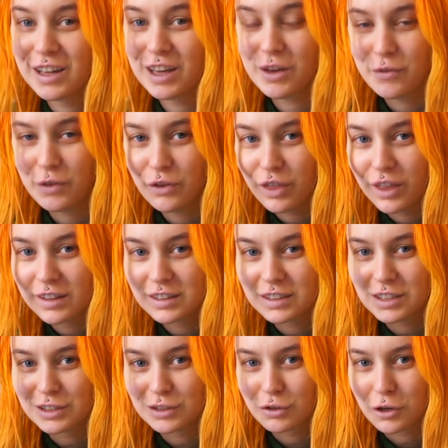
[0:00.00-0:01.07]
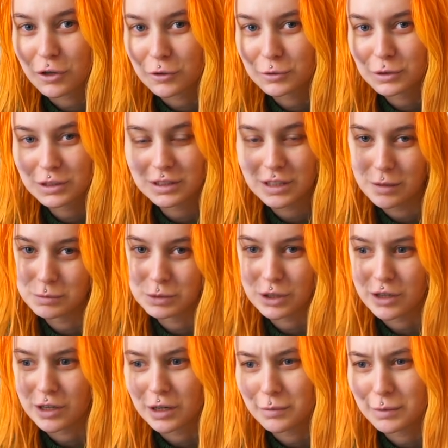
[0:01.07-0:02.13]
If you think this is gross, I'm
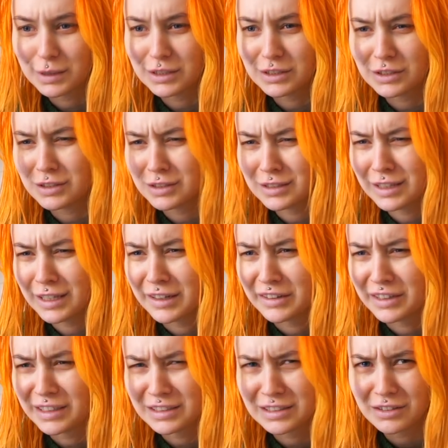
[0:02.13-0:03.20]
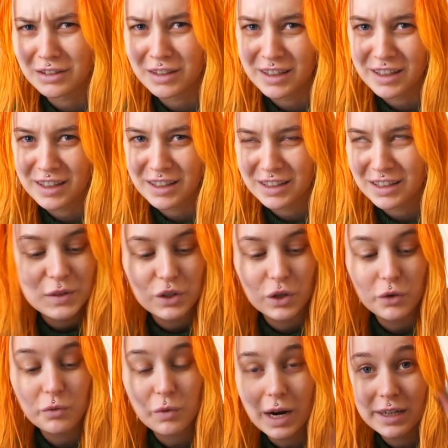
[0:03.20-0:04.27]
sorry, but it's just earrings, okay?
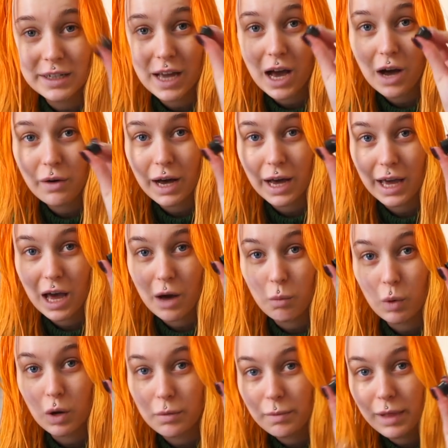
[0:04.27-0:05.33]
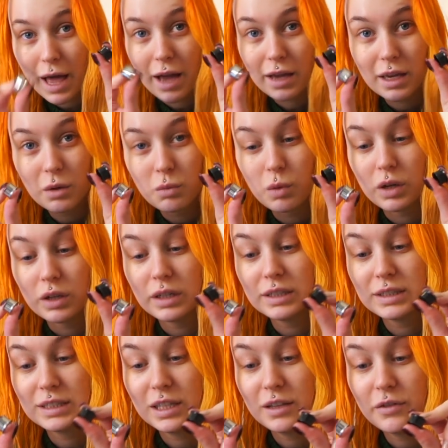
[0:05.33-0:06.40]
So right now I have one black and one
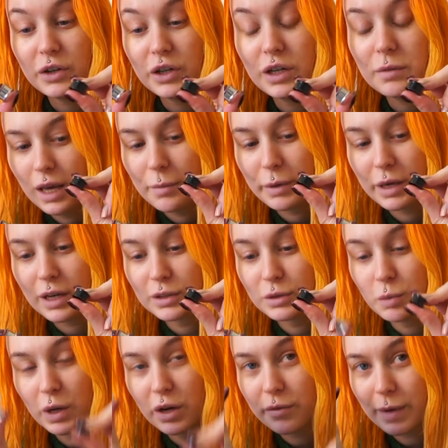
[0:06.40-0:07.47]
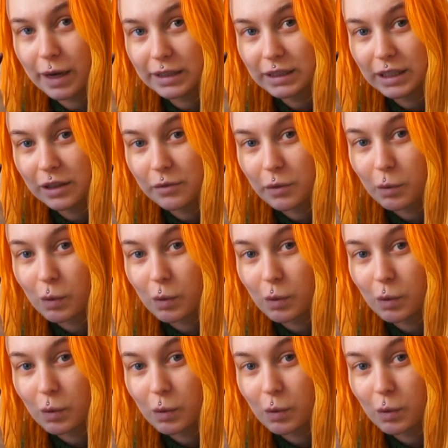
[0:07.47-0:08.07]
silver, because one of my silver